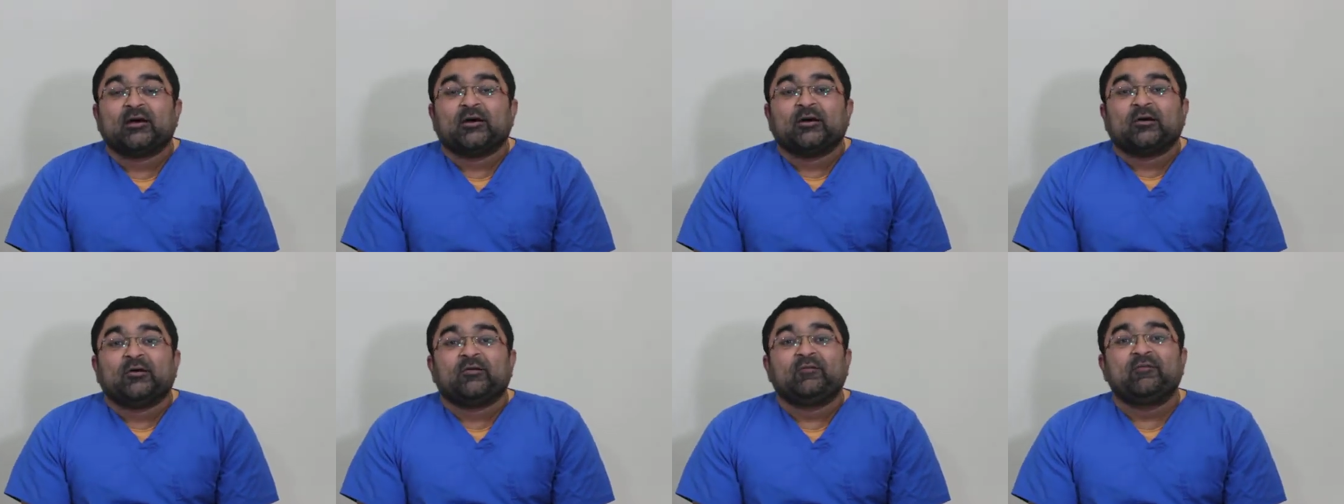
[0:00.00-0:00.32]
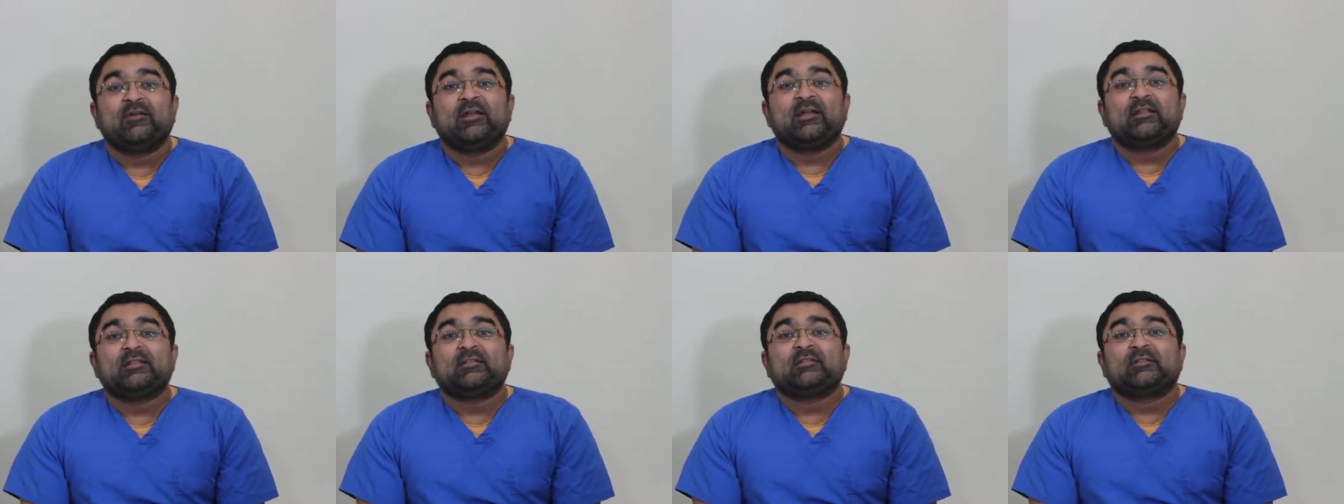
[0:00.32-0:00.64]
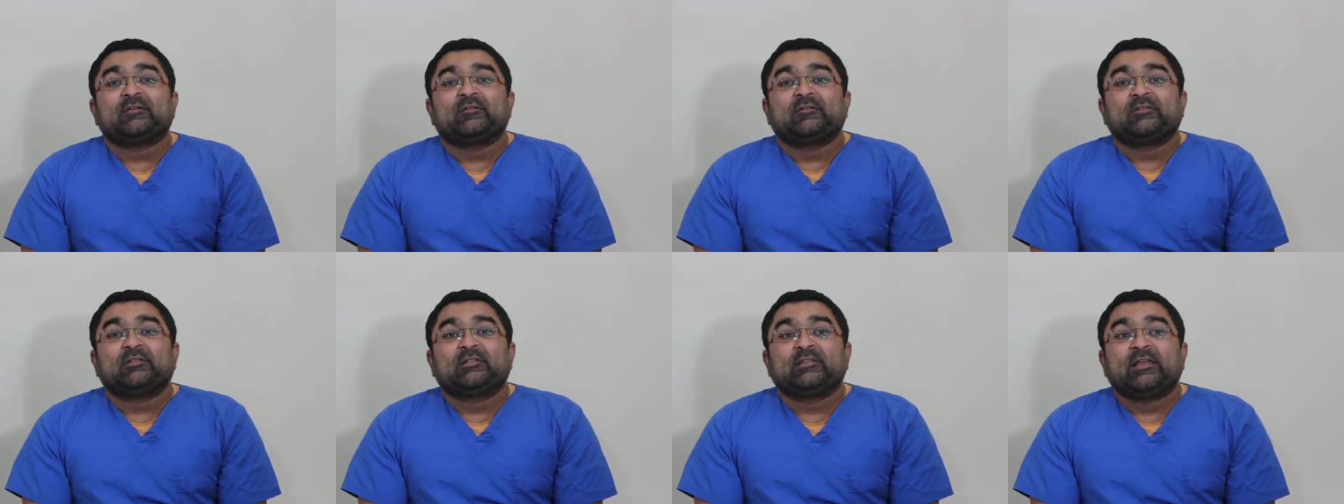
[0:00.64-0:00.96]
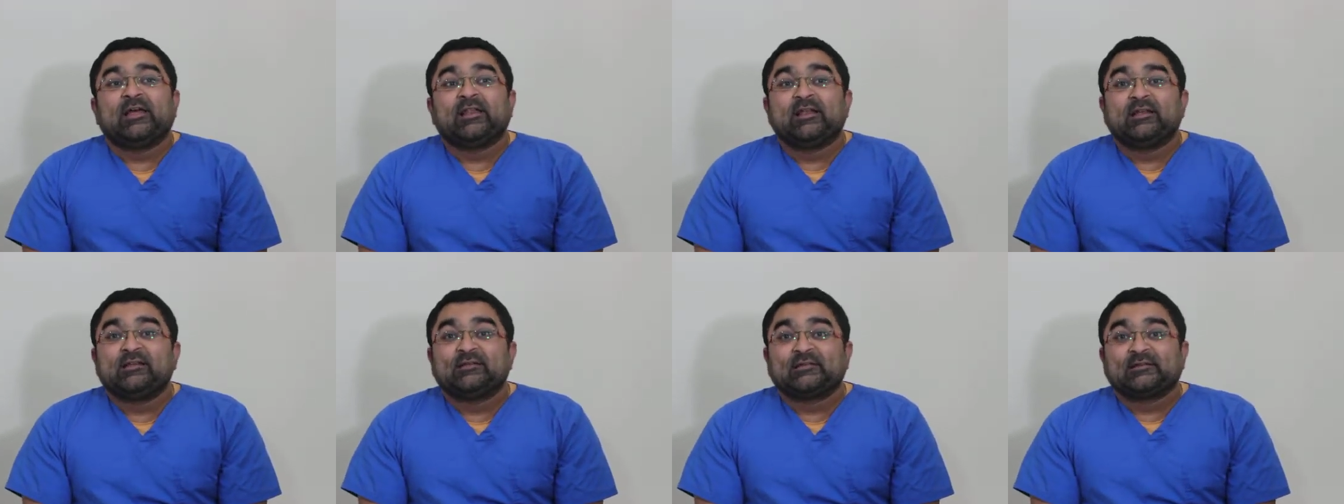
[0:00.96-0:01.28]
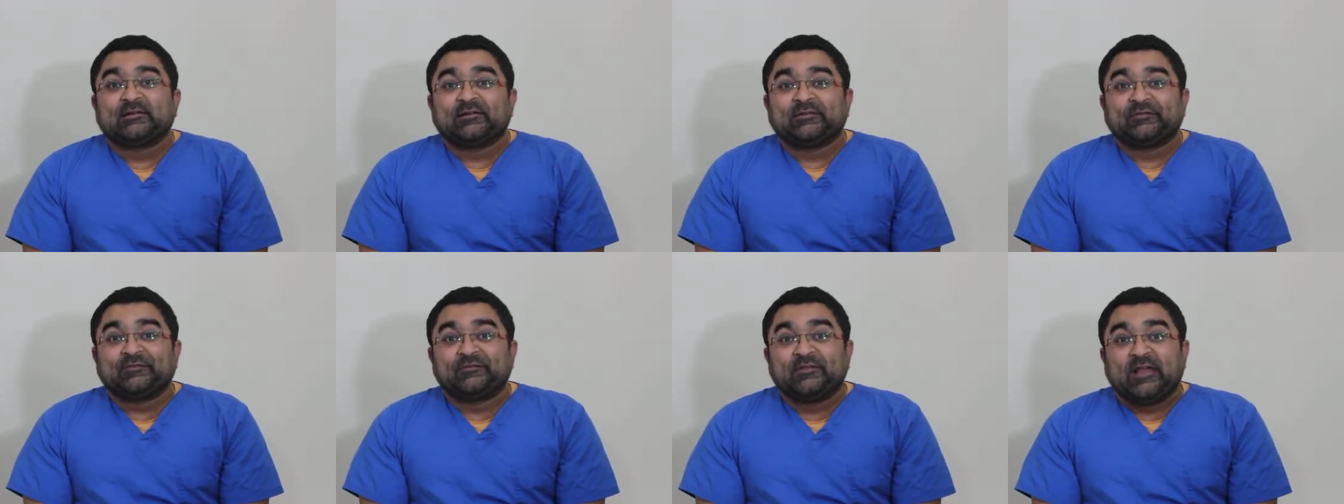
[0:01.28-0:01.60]
When there is
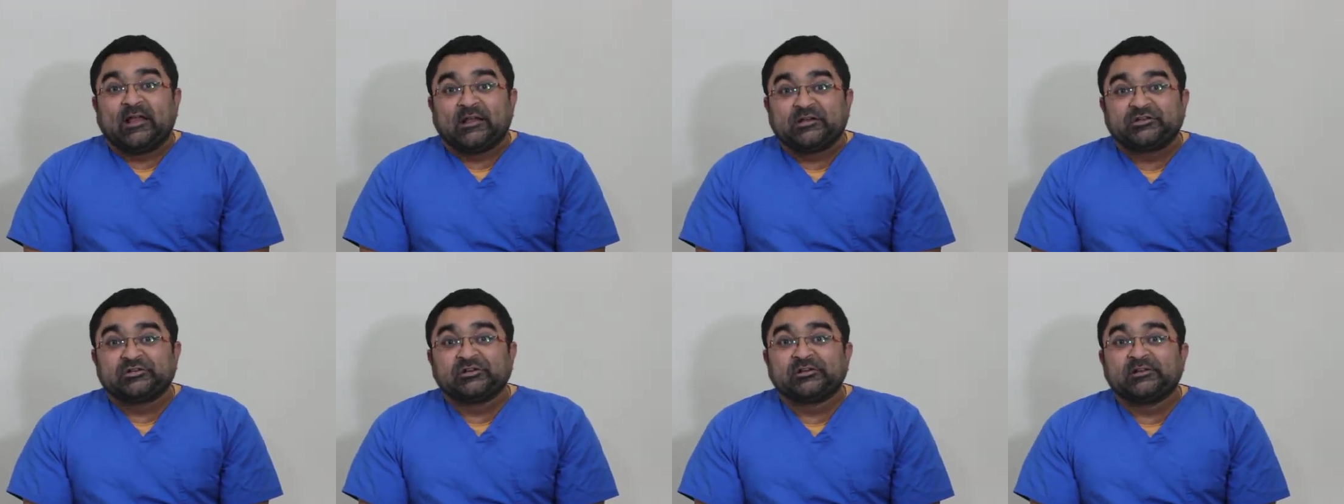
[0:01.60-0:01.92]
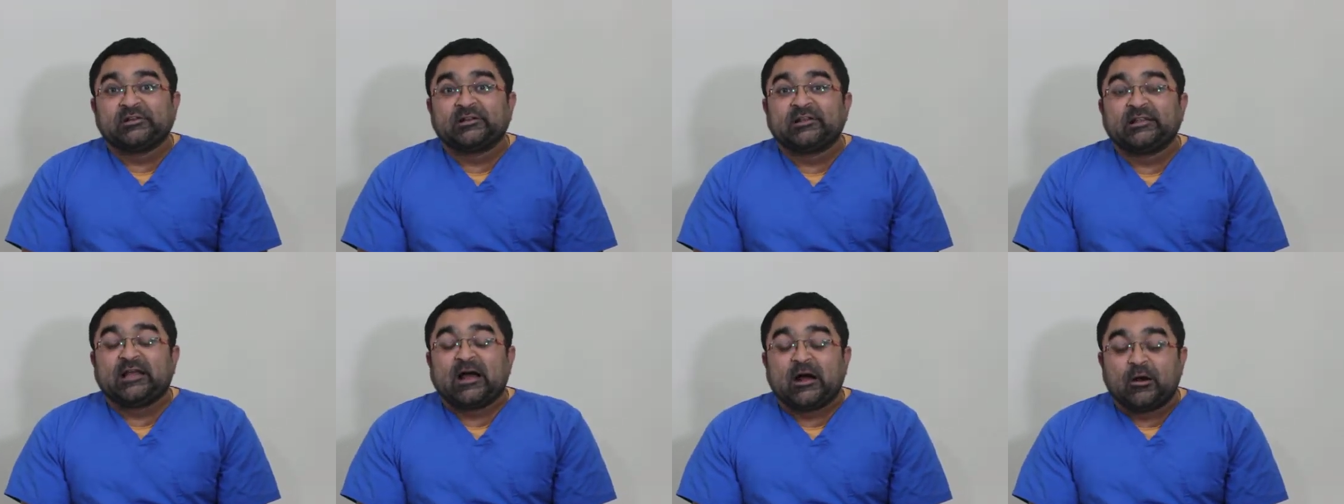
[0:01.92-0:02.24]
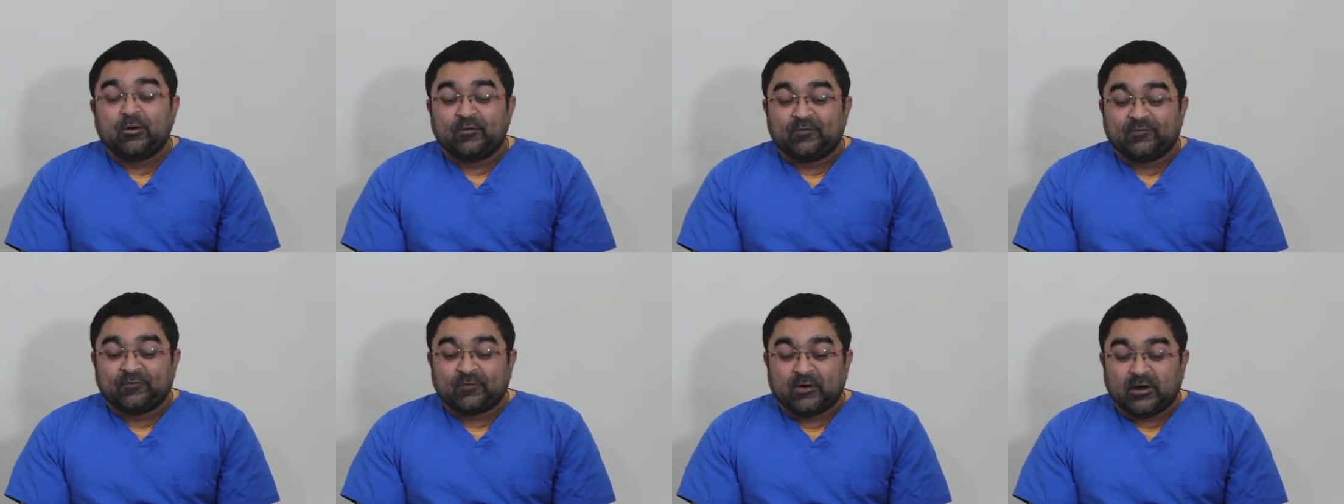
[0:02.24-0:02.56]
a flexion allowed